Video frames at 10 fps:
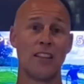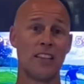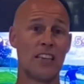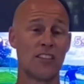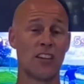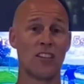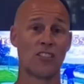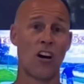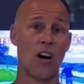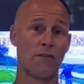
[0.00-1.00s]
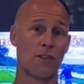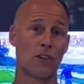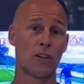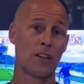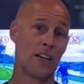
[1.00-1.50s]
The Yeet does
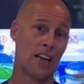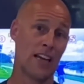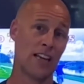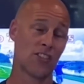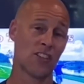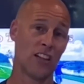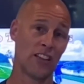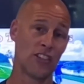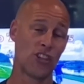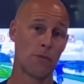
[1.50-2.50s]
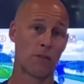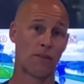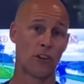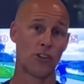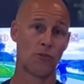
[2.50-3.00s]
offer a slightly cheaper
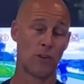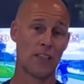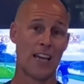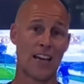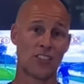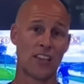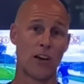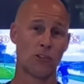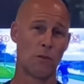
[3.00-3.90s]
version with the X-Outs,